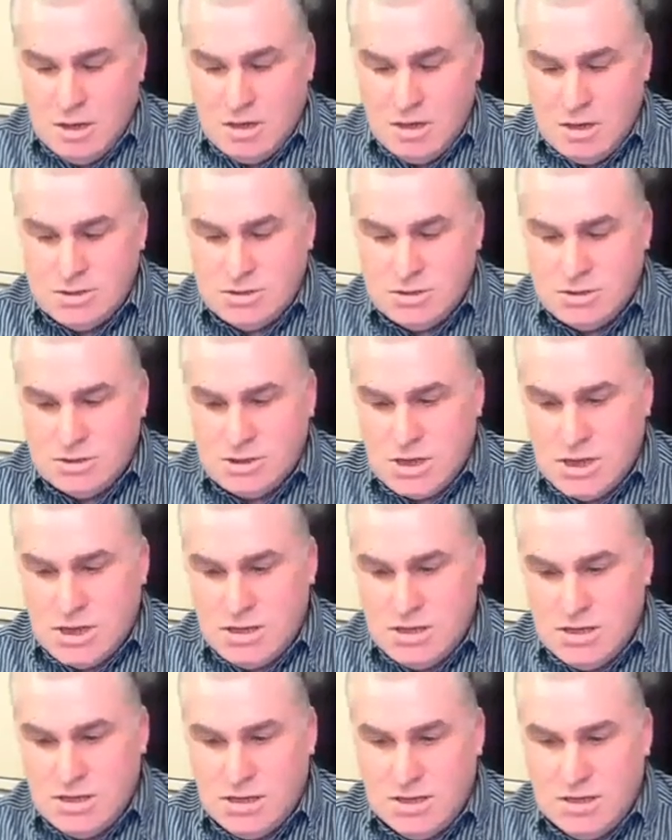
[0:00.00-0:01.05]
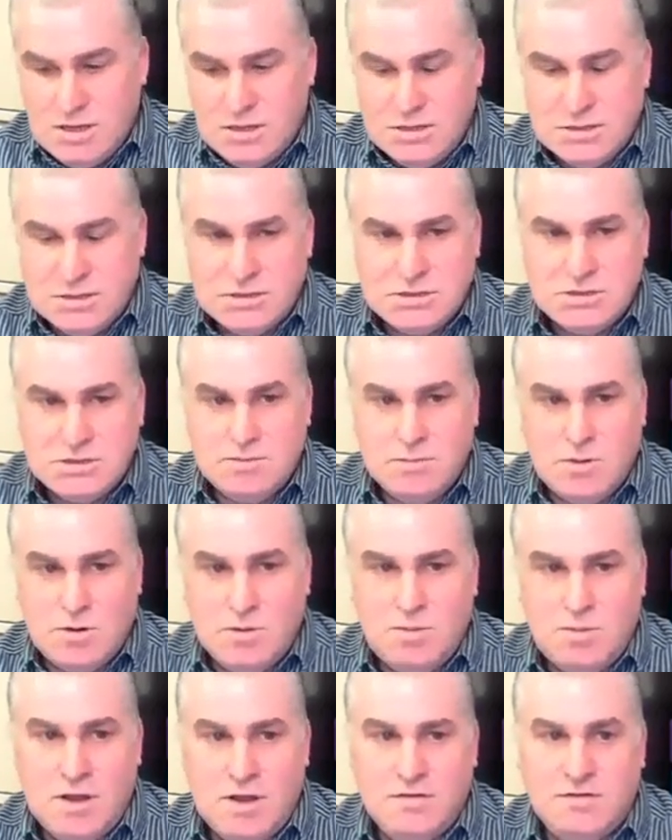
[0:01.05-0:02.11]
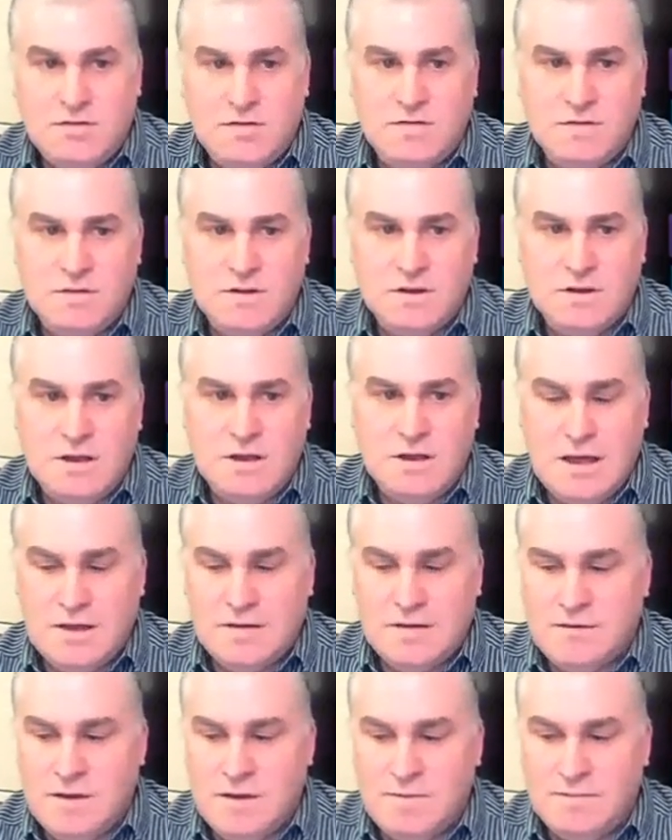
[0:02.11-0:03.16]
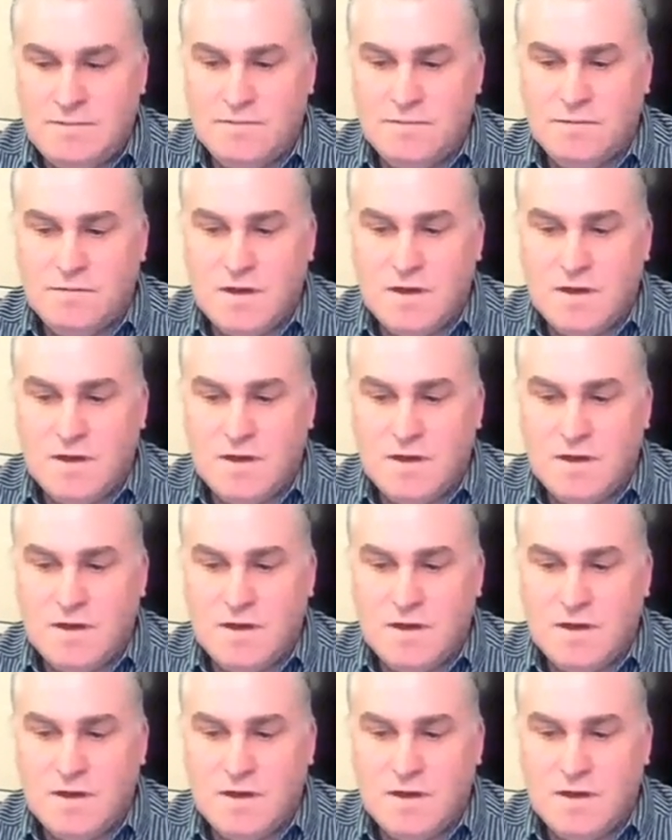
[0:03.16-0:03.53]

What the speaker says: Today, it's my pleasure to the collective